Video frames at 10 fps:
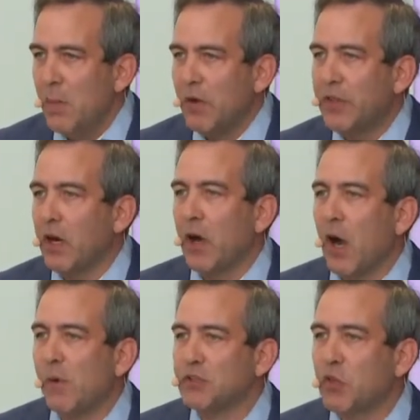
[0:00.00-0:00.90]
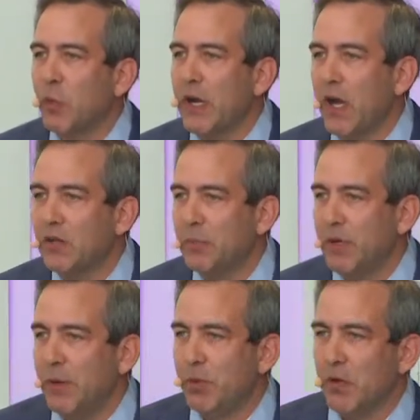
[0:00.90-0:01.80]
but there are almost 300
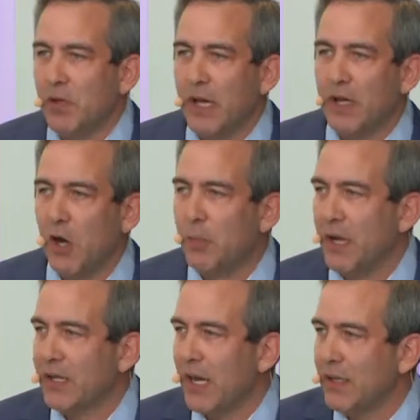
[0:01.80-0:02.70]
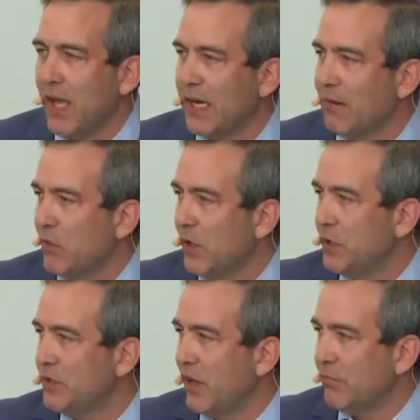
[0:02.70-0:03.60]
people at OPIC, and I'd like everyone
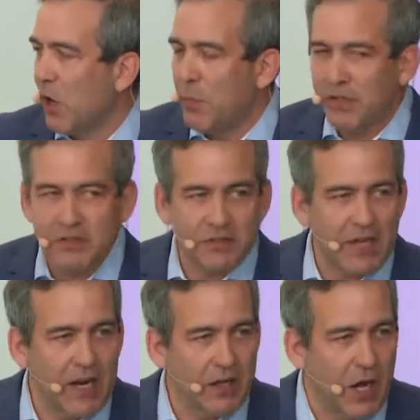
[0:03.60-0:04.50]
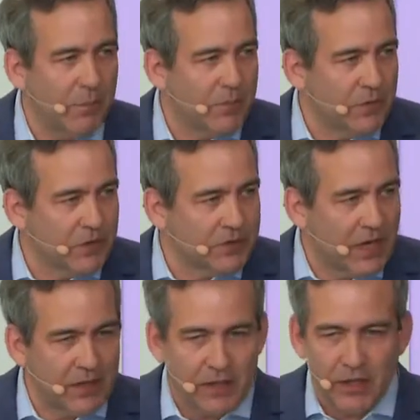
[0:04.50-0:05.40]
who's here from OPIC to stand up for a
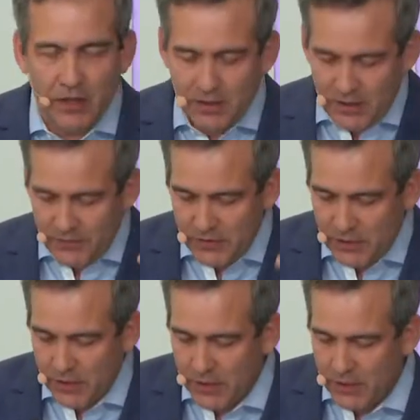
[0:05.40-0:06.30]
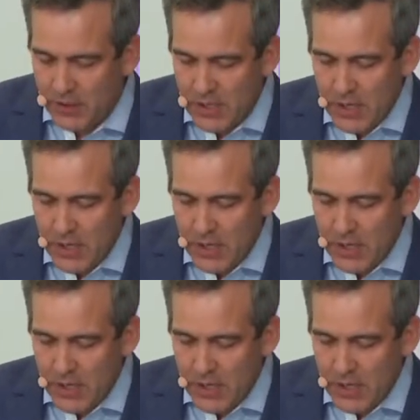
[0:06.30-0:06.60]
second here, if you could.